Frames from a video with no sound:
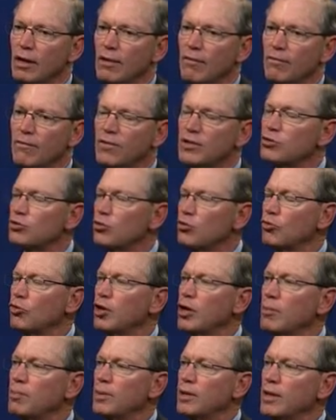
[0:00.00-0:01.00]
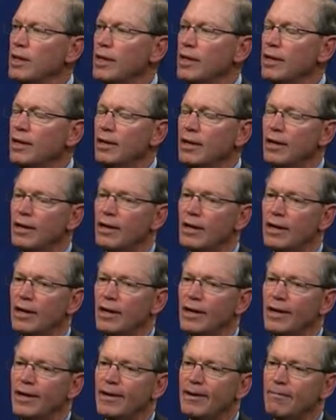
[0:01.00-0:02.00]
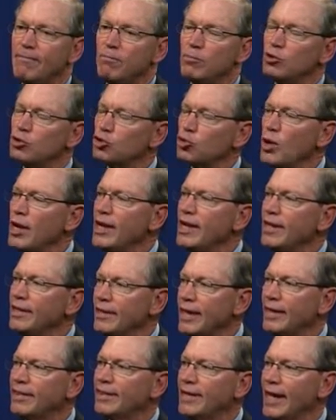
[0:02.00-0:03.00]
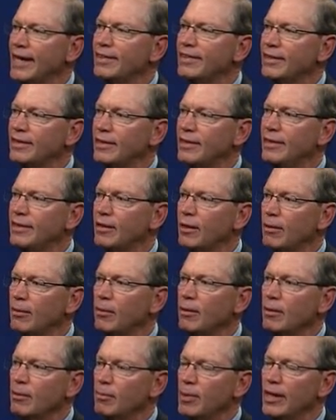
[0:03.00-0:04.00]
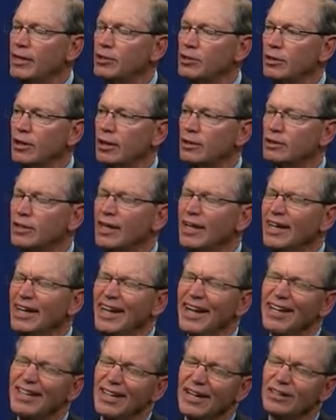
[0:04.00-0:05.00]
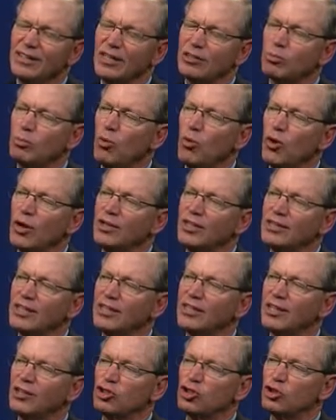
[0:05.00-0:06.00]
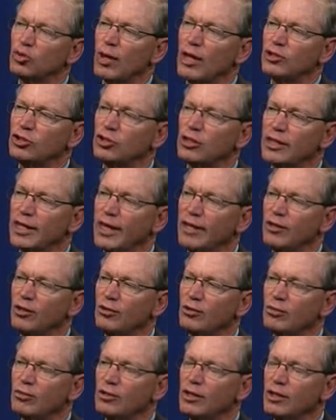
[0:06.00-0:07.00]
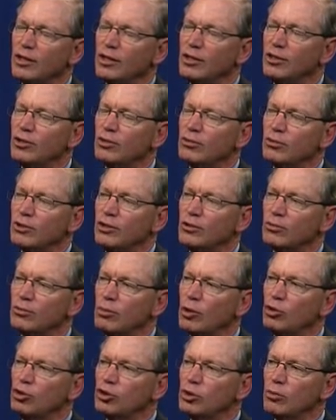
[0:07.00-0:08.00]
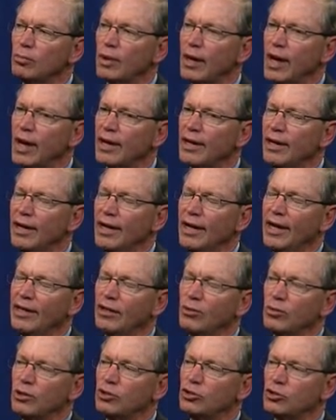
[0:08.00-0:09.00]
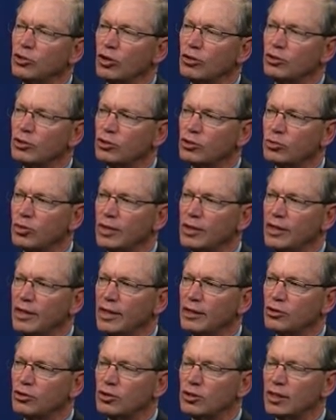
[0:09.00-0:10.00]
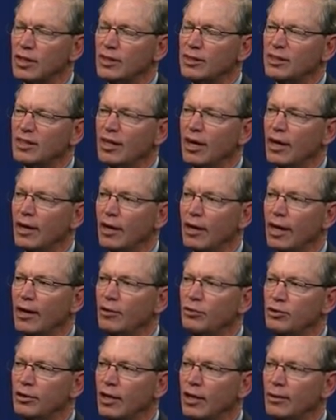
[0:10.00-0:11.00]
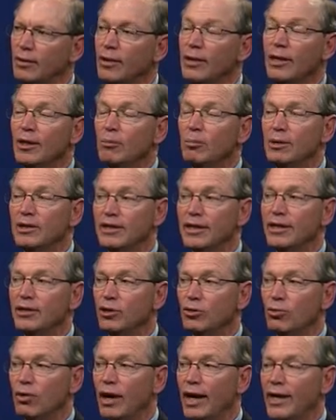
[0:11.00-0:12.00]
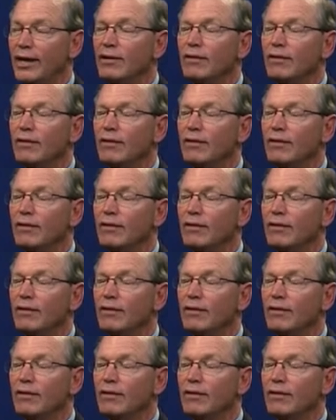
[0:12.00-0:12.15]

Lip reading: physical therapy training that the patient does. It's boring to sit there stretch to get your motion back, and then when you start the strengthening exercise, not a lot are done. But then you're right.